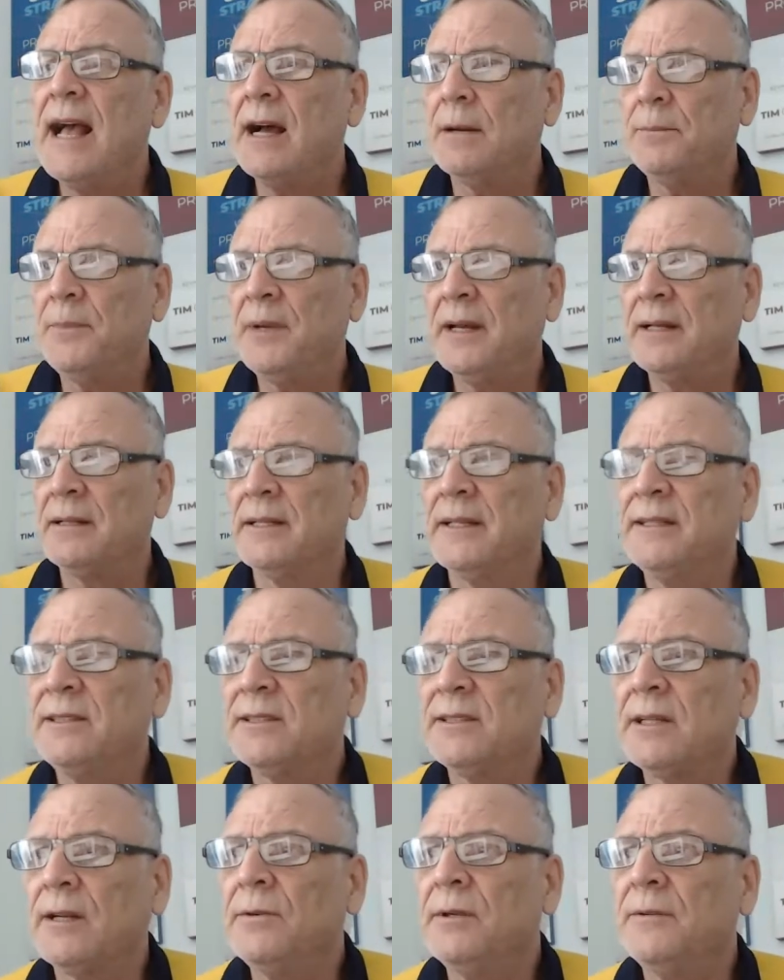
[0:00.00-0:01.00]
outbound links.
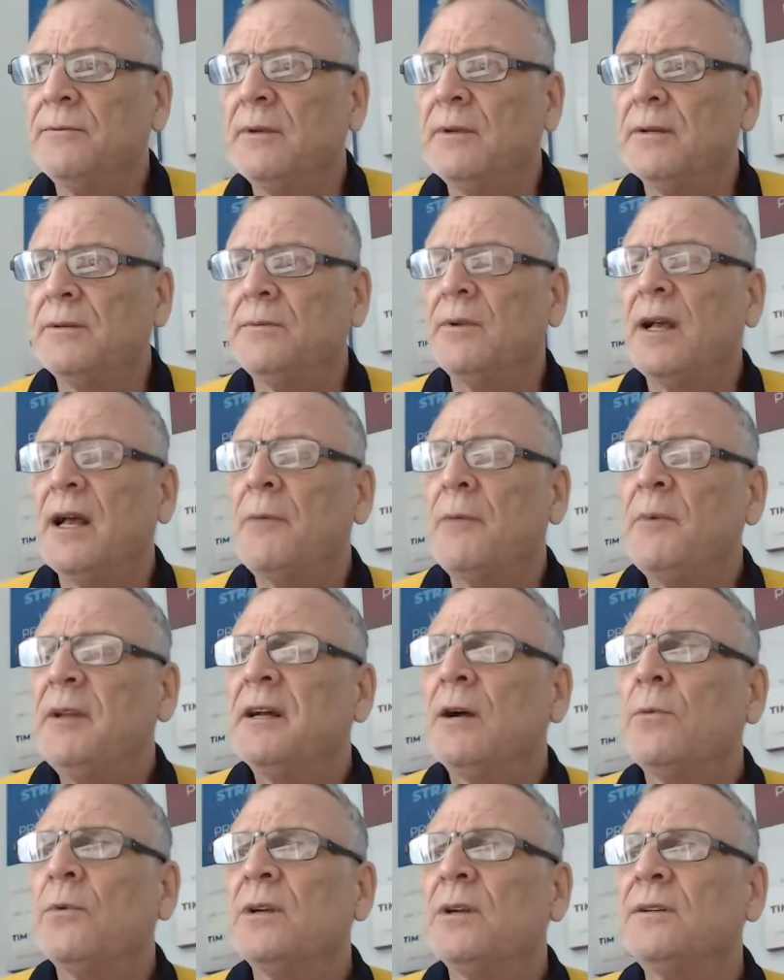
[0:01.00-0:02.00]
And we
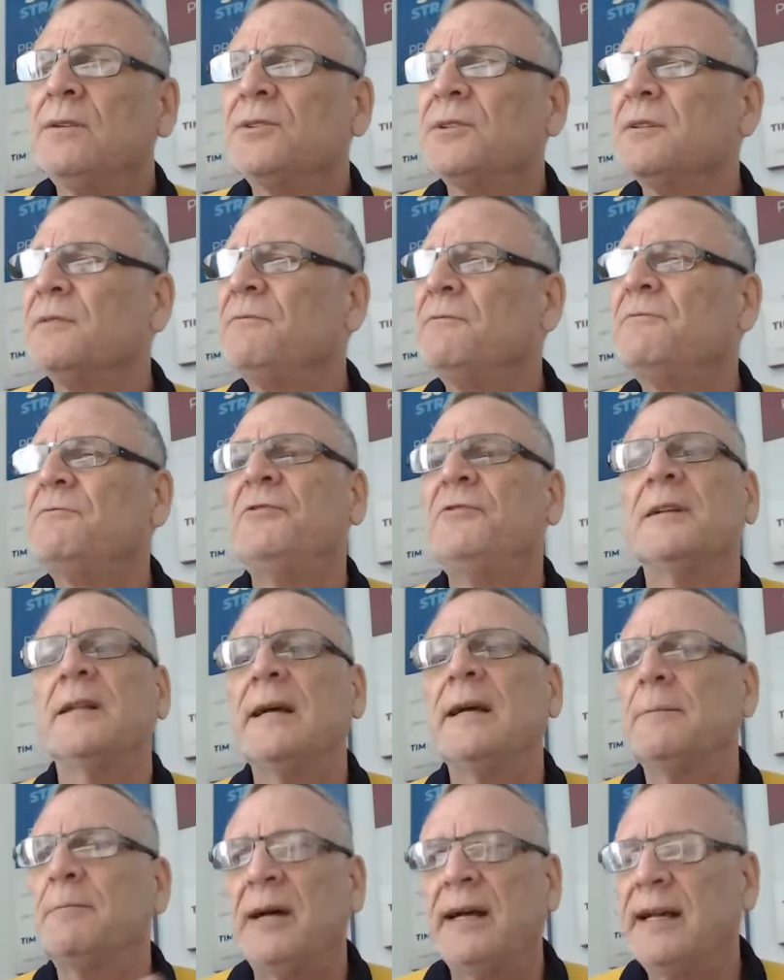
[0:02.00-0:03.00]
don't want to sort of fill
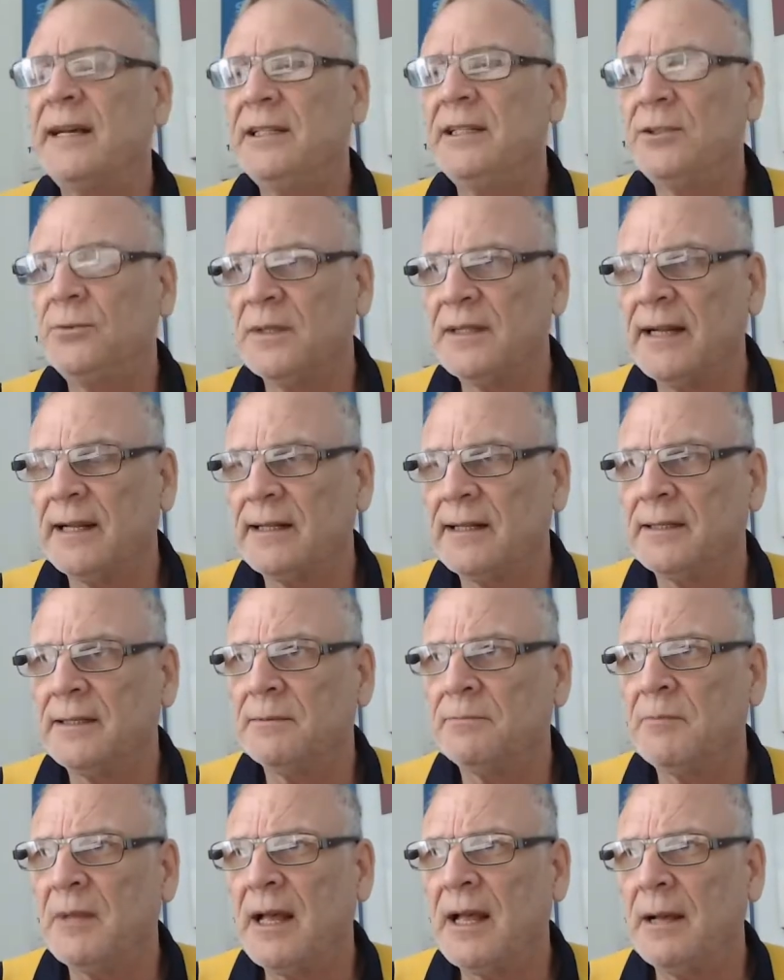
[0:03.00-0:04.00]
our page with
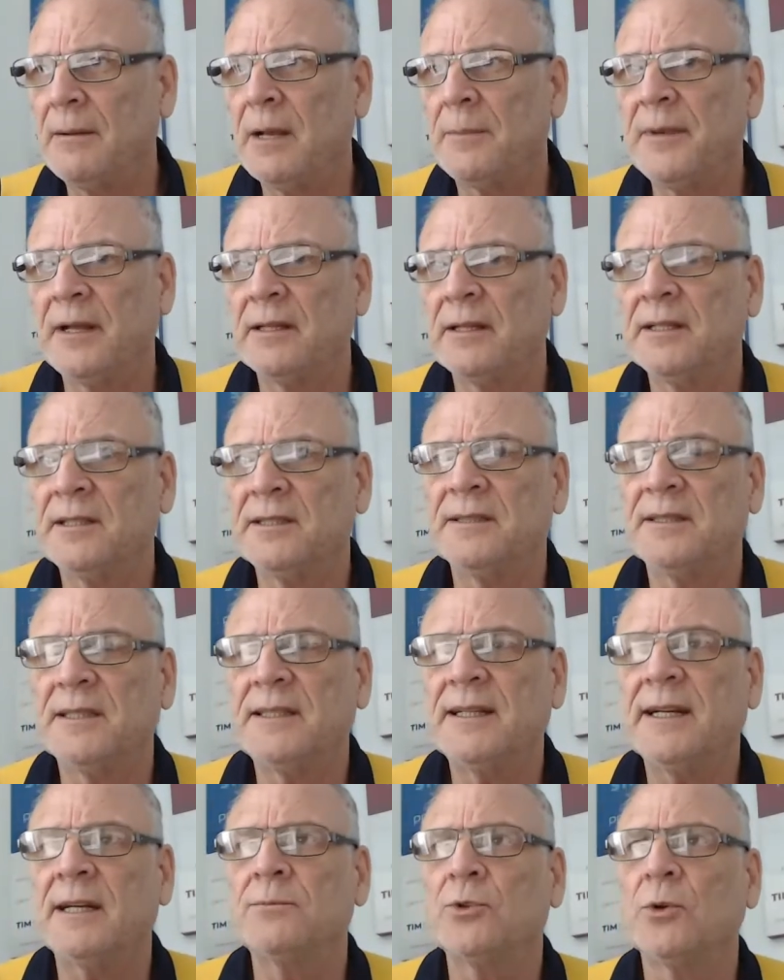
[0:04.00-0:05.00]
outbound links. And today
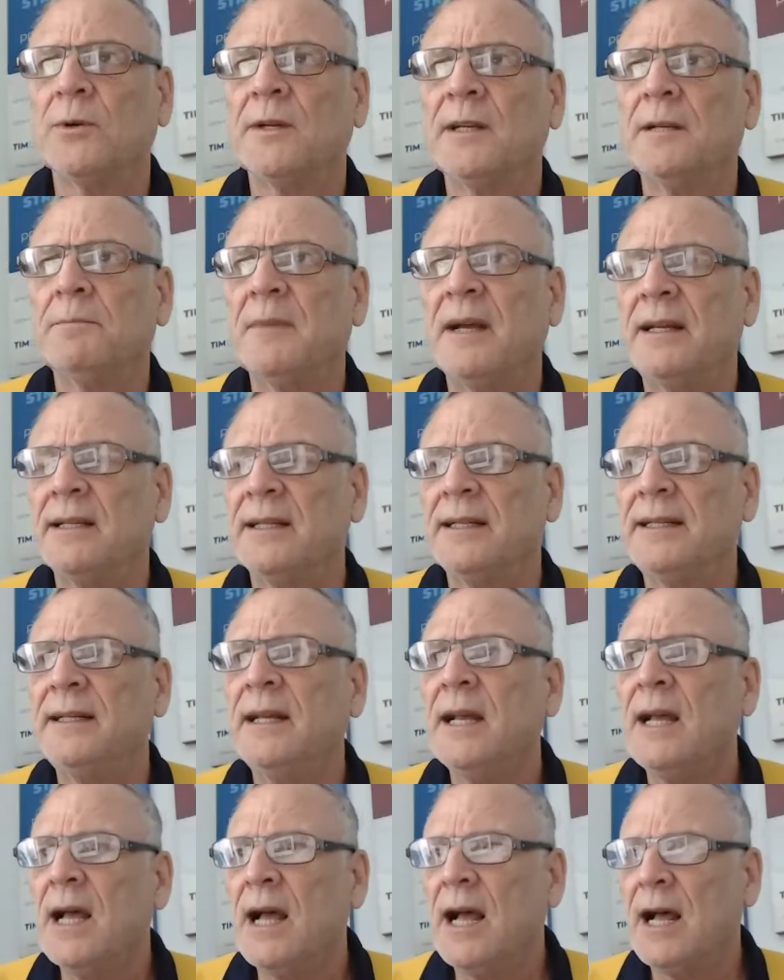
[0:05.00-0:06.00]
I'm talking mainly
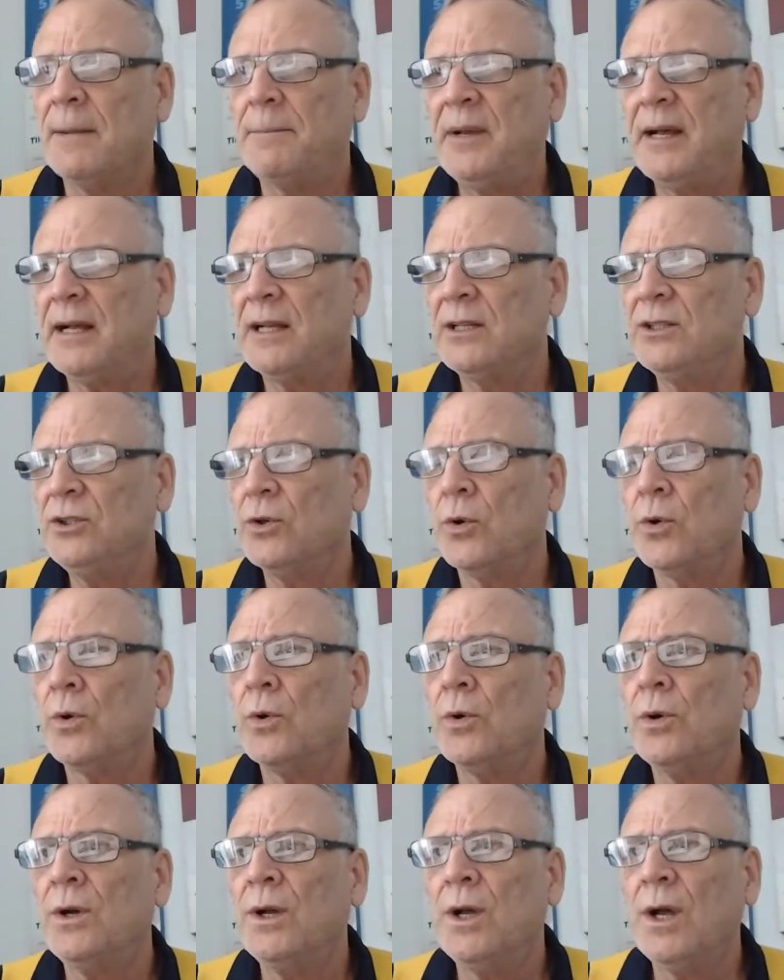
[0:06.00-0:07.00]
about
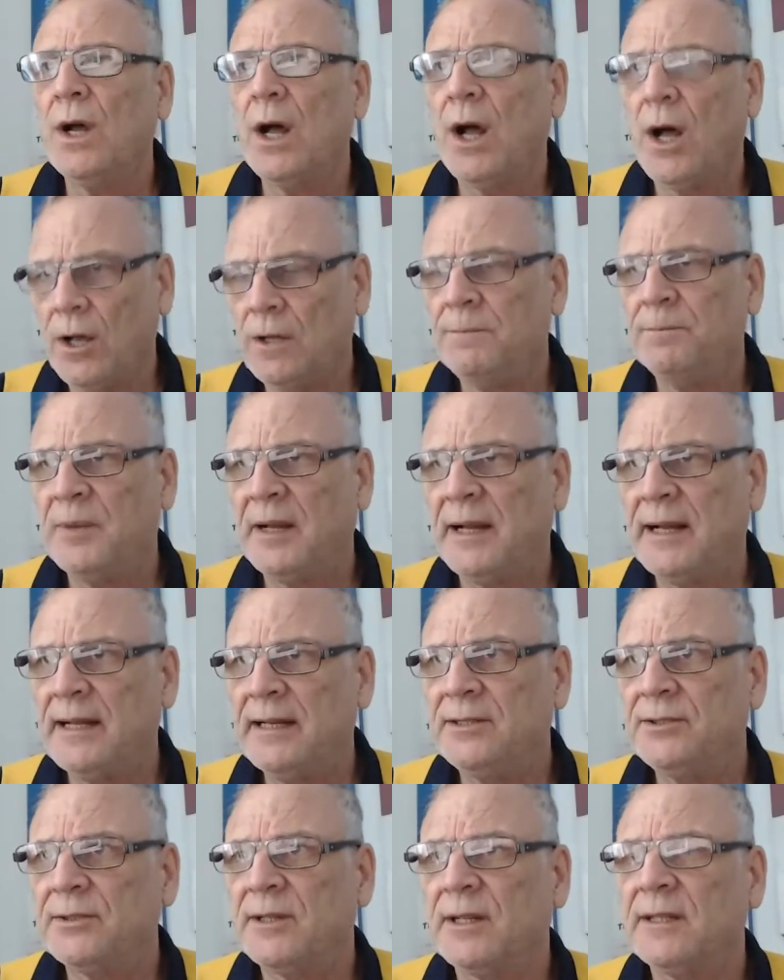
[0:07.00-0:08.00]
your
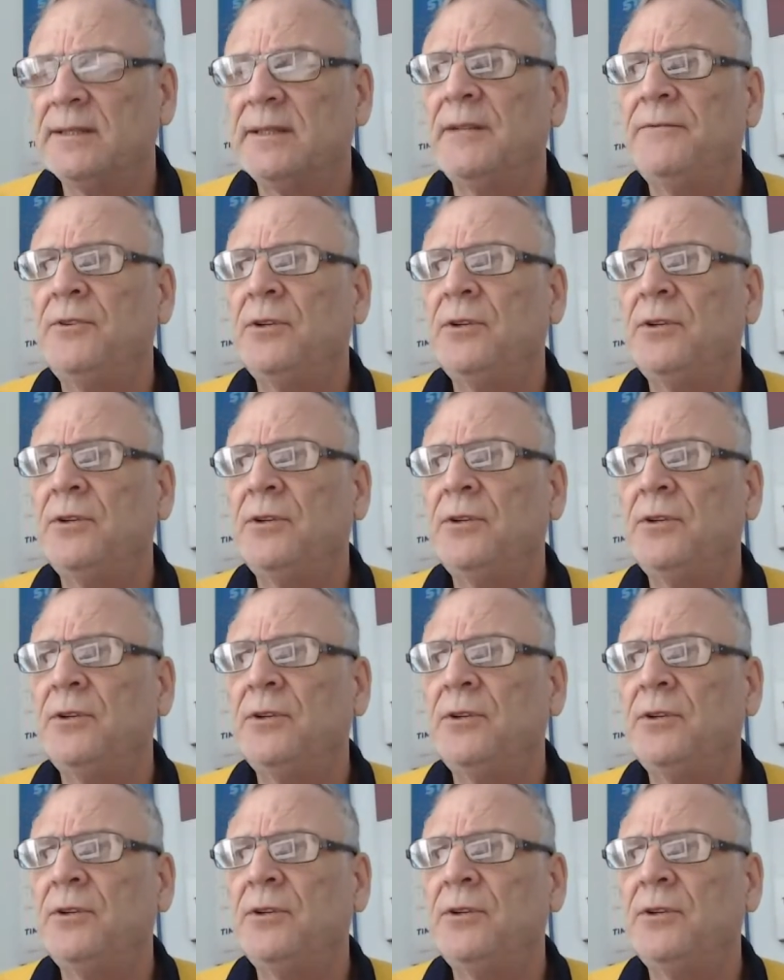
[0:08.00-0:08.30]
homepage, right?